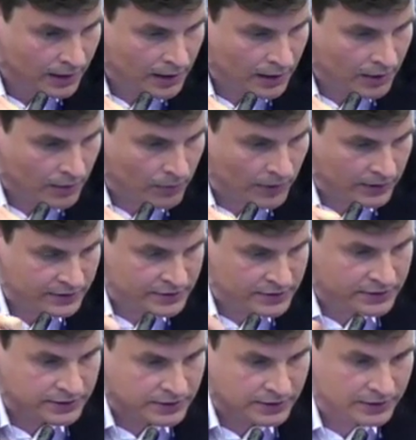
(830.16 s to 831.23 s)
What is
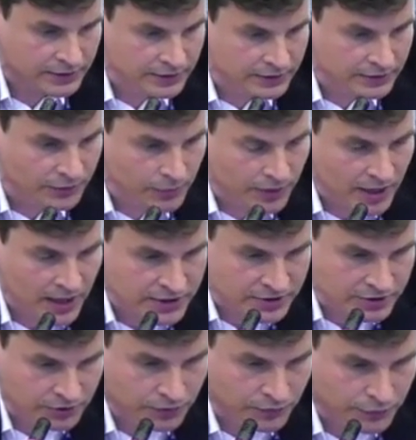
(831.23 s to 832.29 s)
the
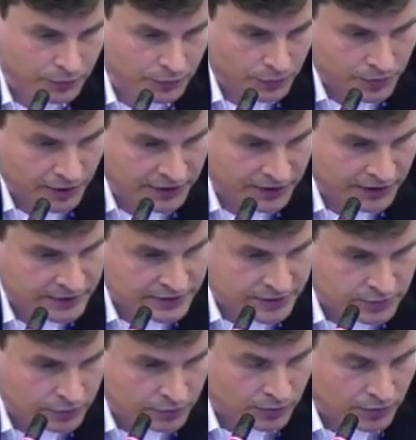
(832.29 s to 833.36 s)
reaction of Ukrainians
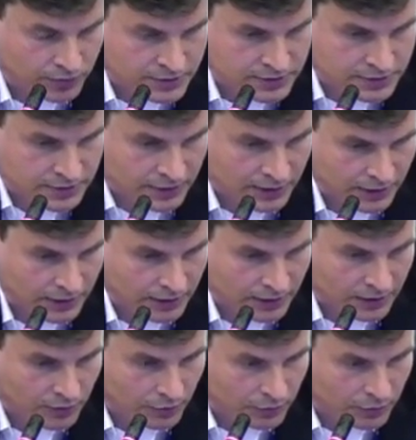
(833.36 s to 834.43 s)
to those
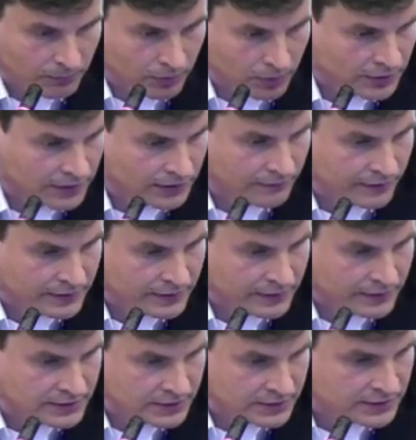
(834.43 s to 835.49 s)
horrible events?
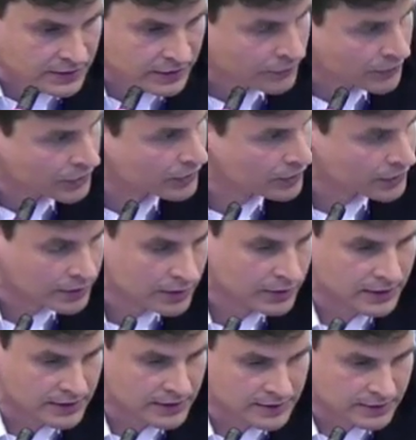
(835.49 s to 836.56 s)
Is it fear?
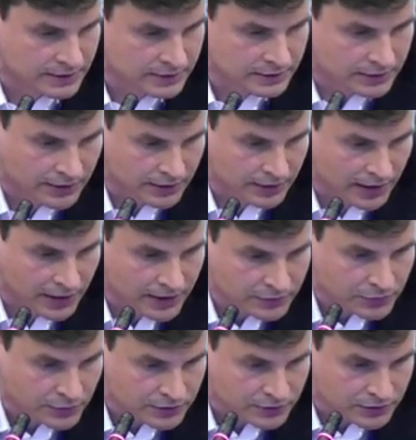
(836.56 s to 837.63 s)
Is it
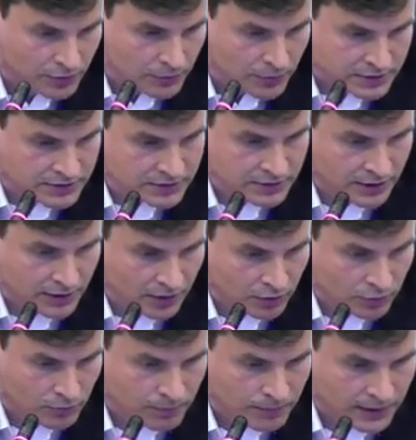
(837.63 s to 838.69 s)
hatred towards the
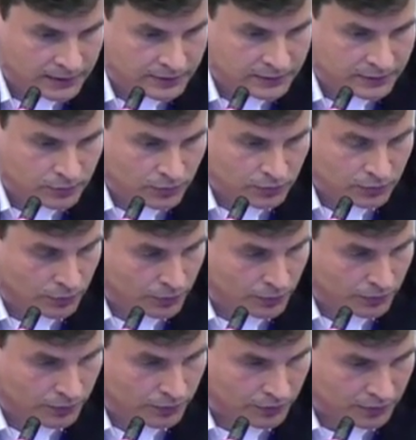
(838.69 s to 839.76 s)
occupant? What do you
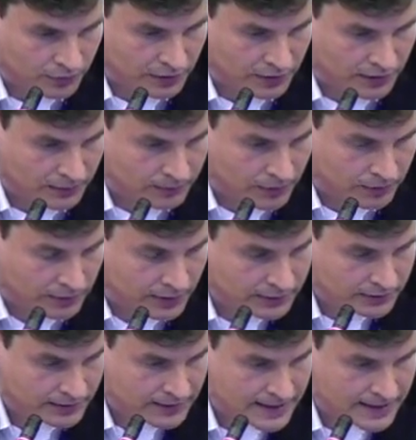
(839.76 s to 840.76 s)
think about that?